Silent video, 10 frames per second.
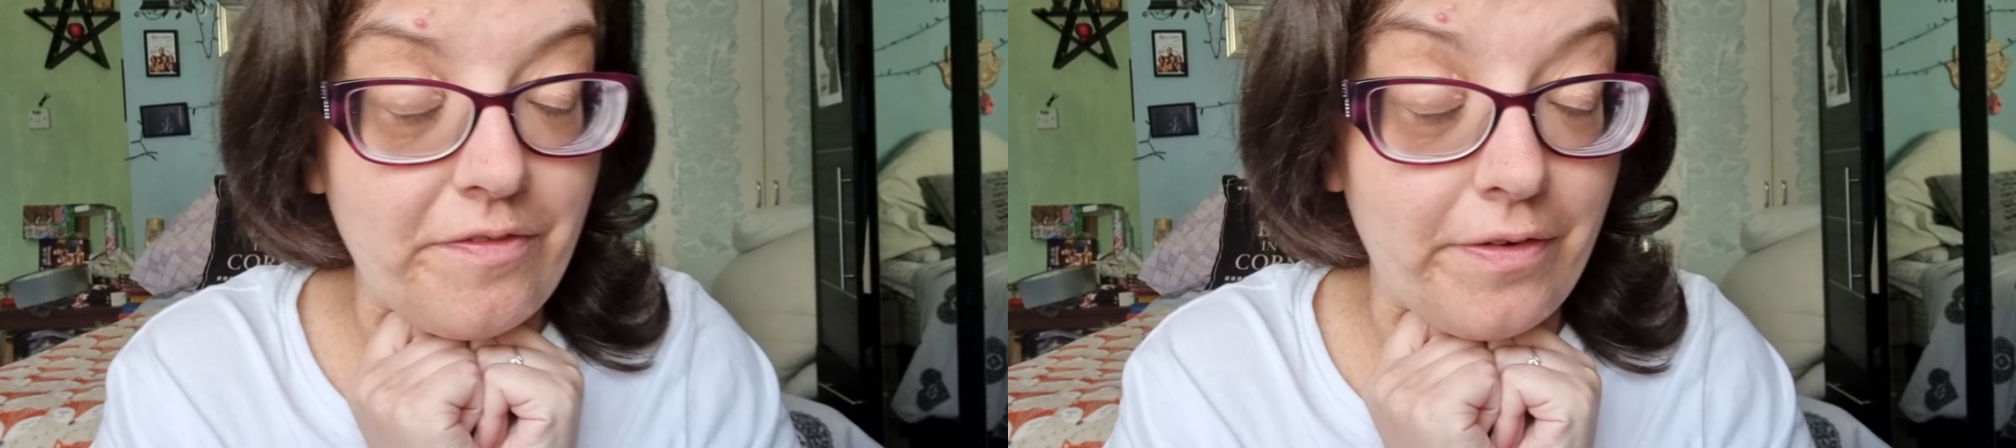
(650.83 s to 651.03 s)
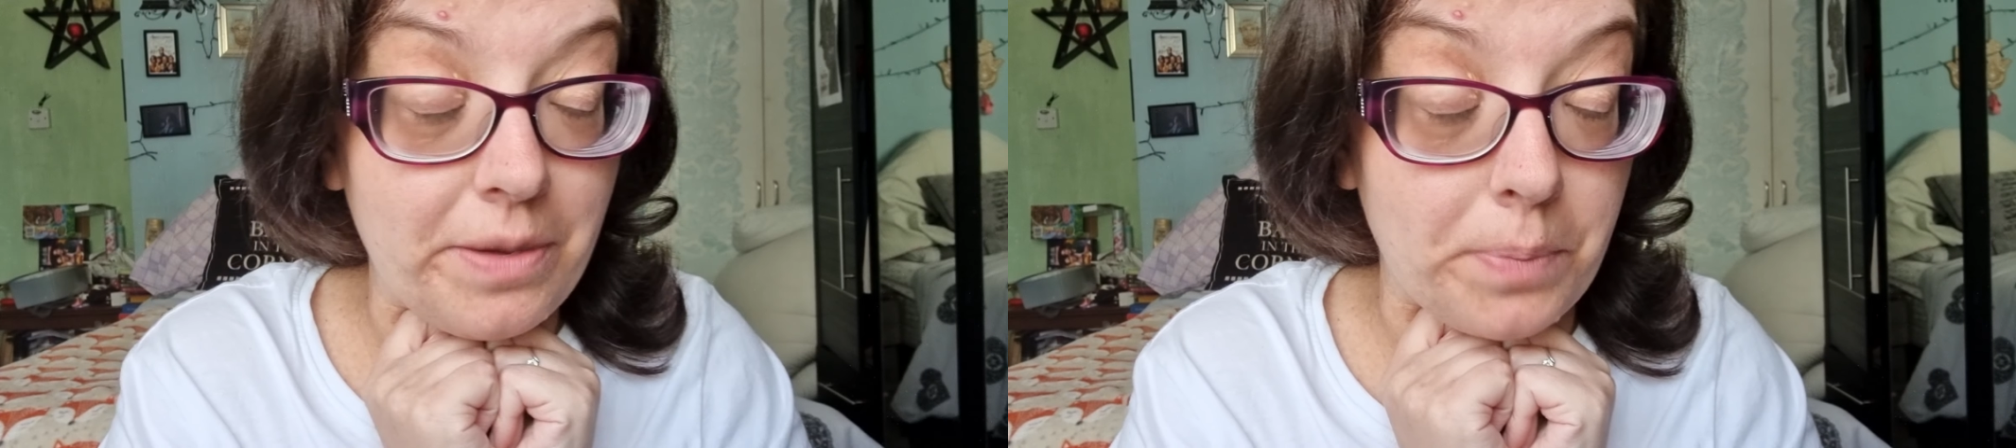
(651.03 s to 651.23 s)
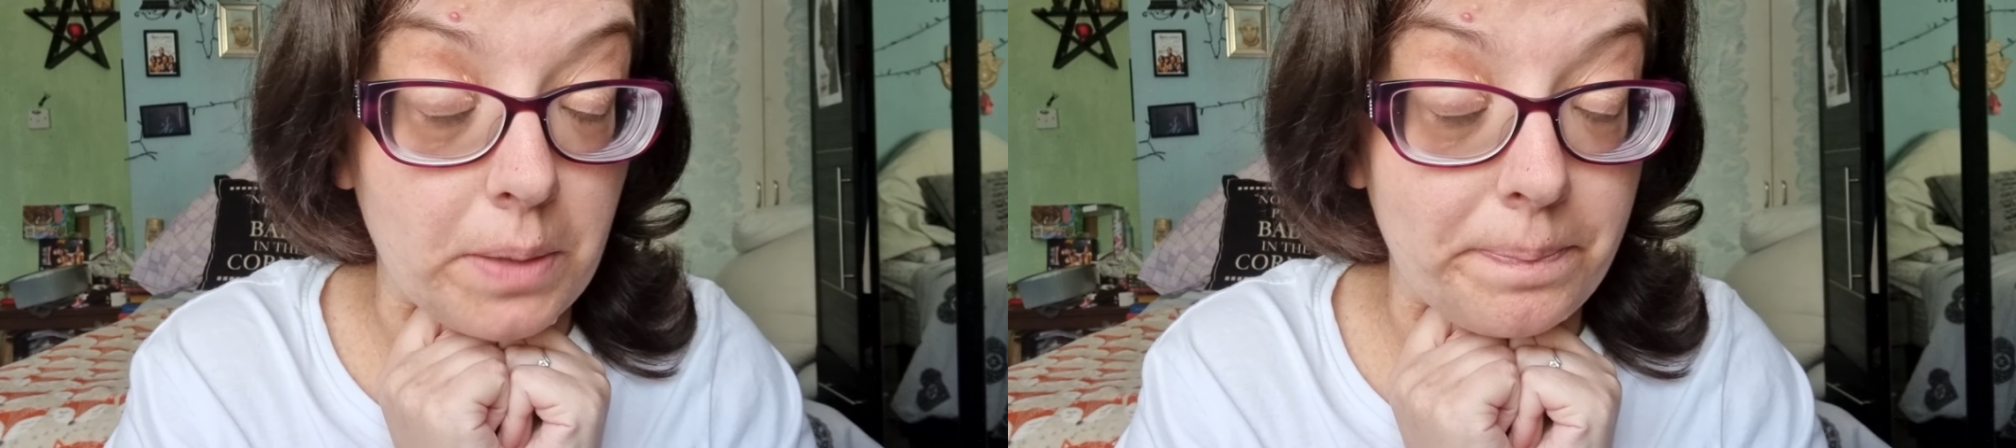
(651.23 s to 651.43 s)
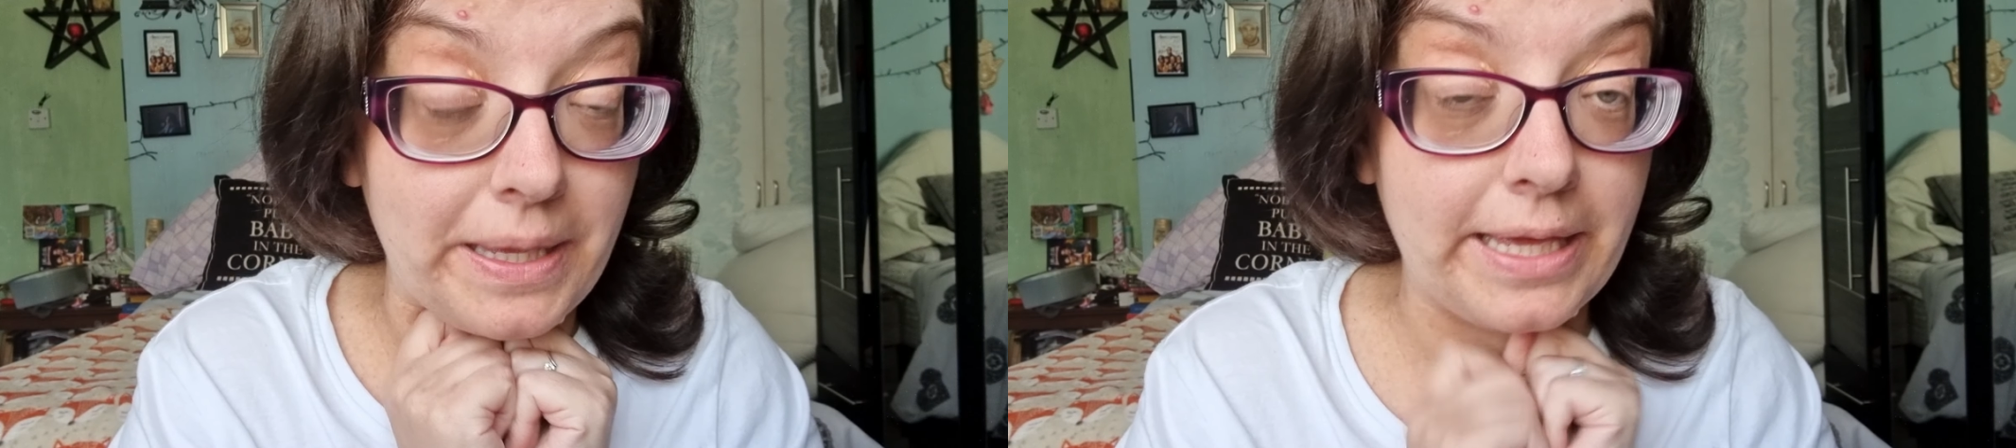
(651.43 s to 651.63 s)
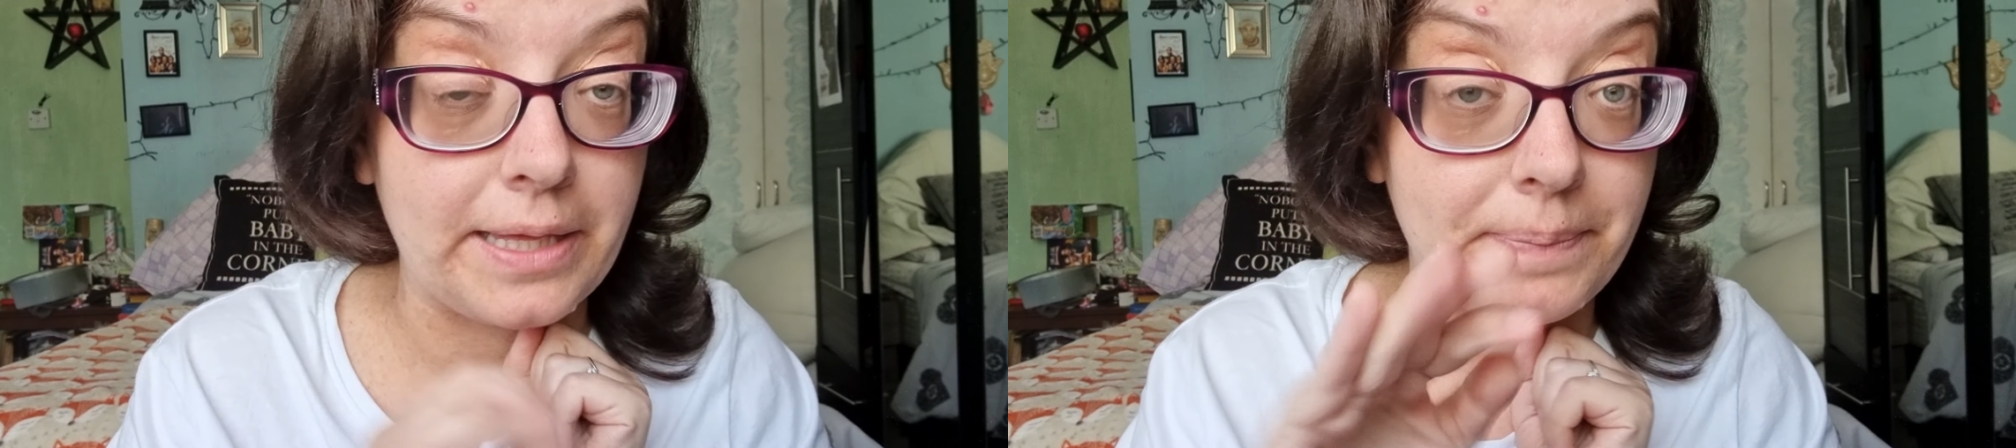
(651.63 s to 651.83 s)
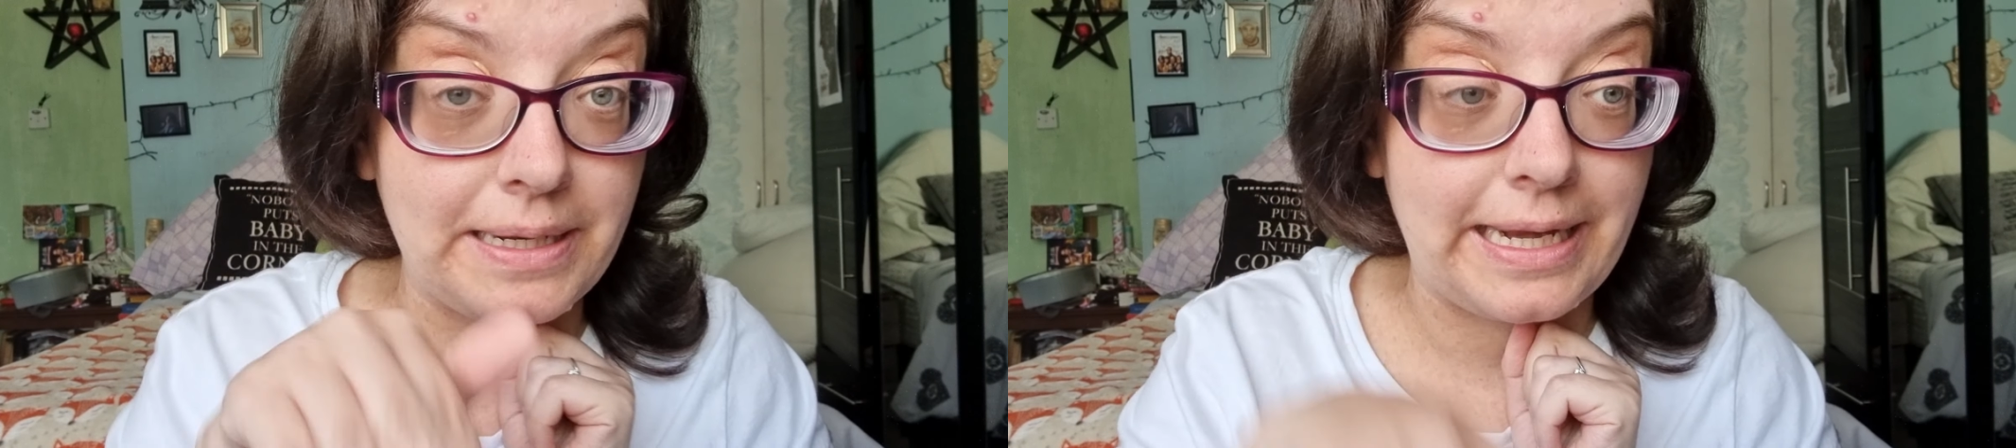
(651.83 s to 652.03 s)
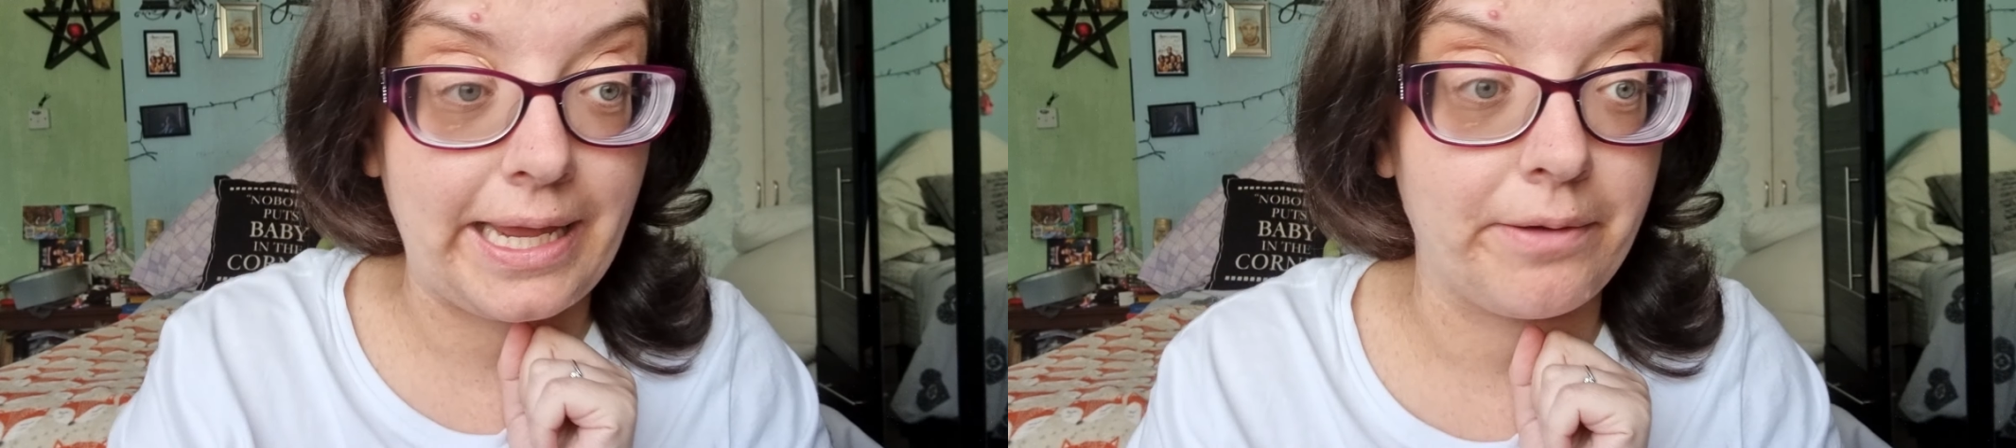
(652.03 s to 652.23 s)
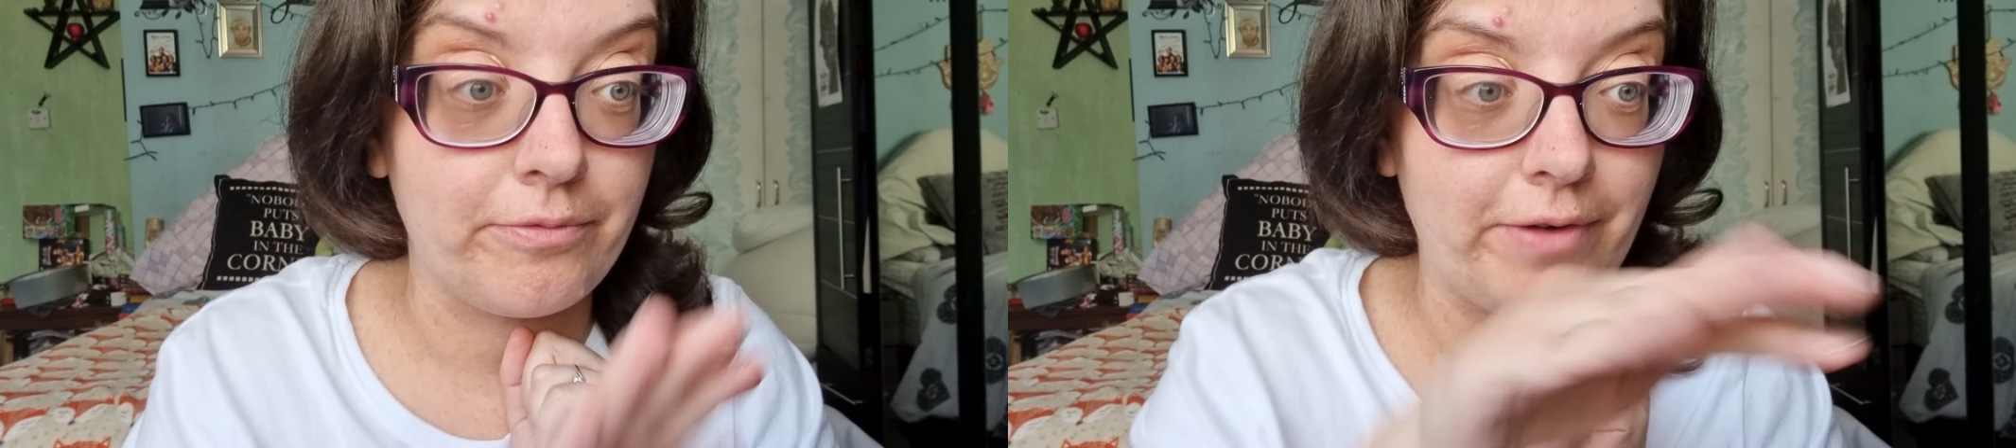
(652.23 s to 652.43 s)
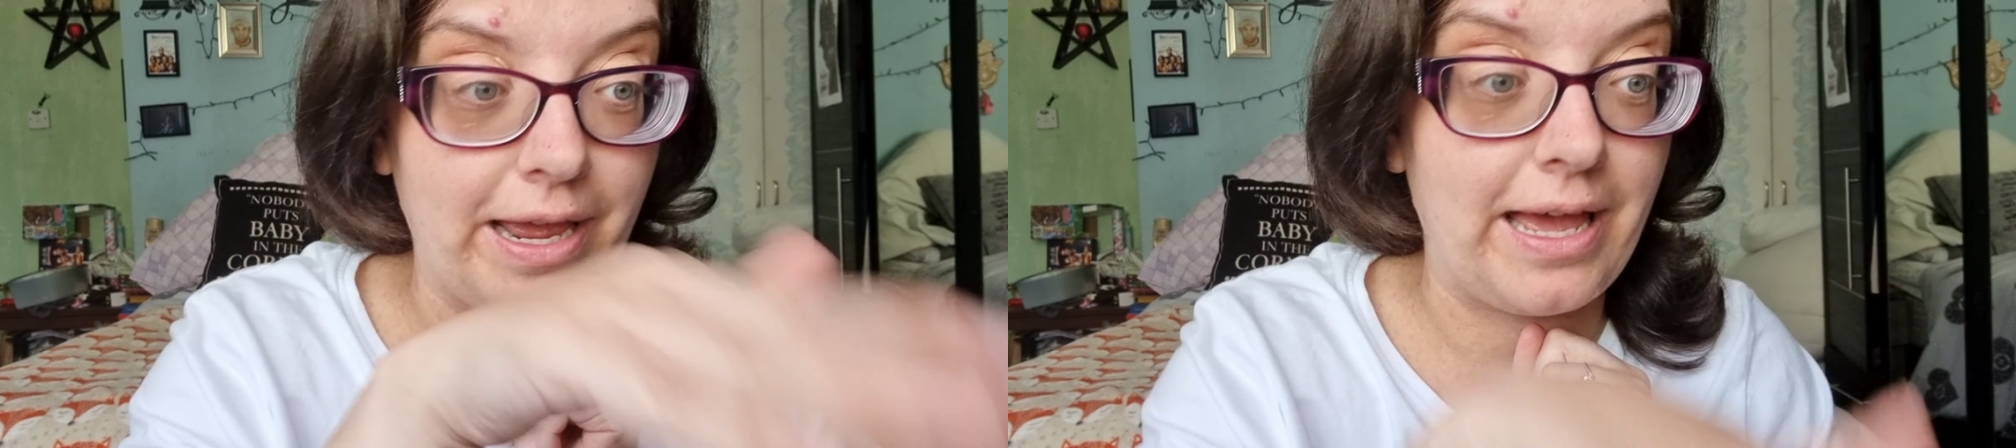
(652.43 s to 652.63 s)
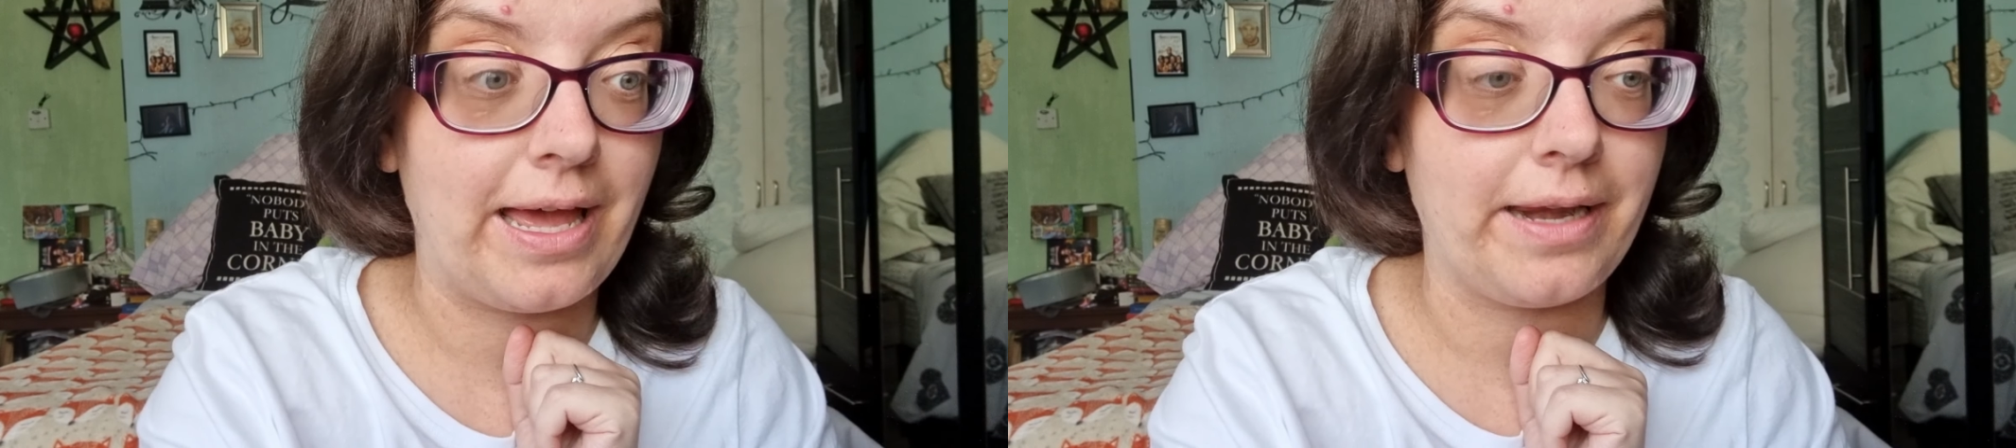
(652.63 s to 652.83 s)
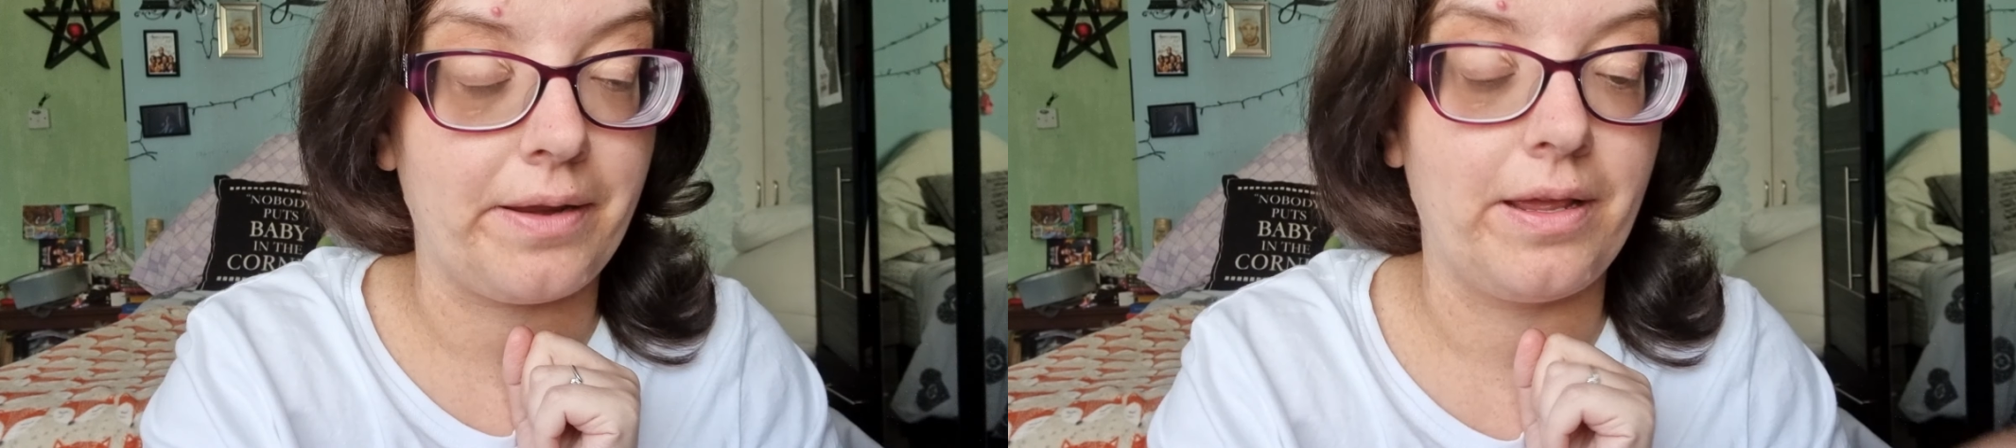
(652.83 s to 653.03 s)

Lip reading: very bumpy up and down ride.